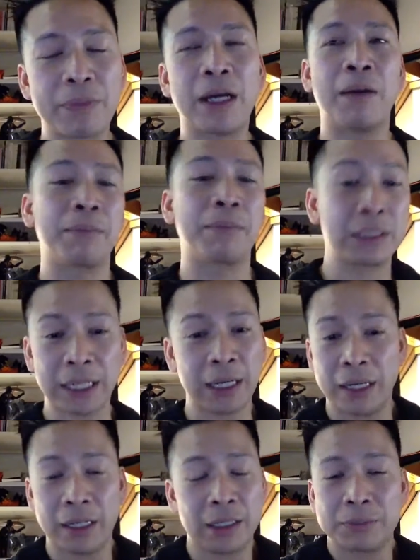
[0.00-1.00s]
Because
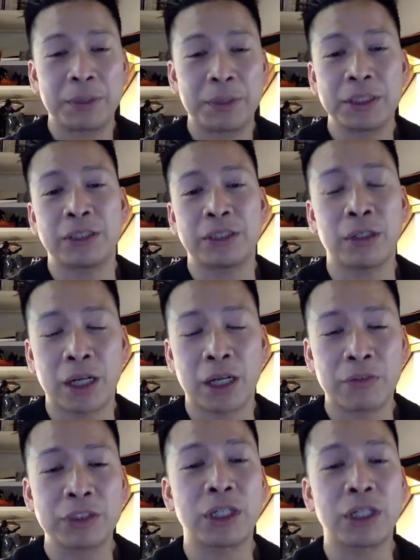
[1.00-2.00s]
let's be honest here, a lot
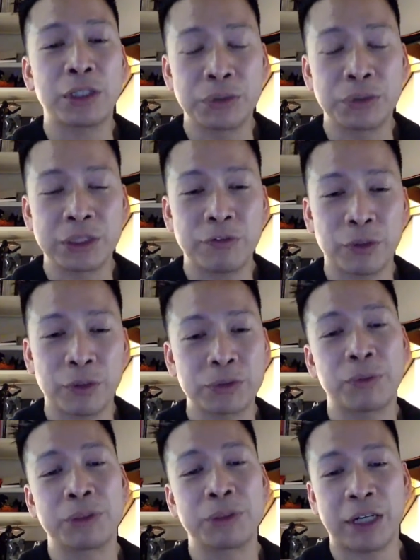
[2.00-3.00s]
of us are using the phones
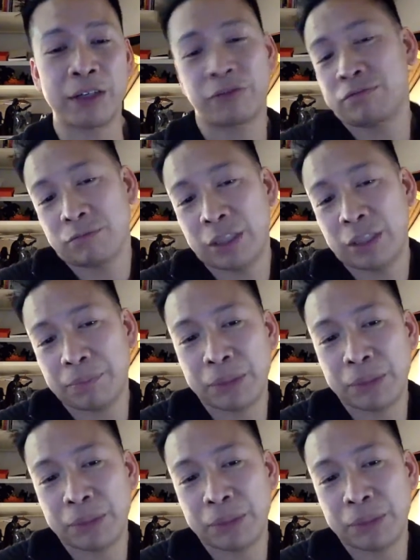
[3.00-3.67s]
while we drive, right?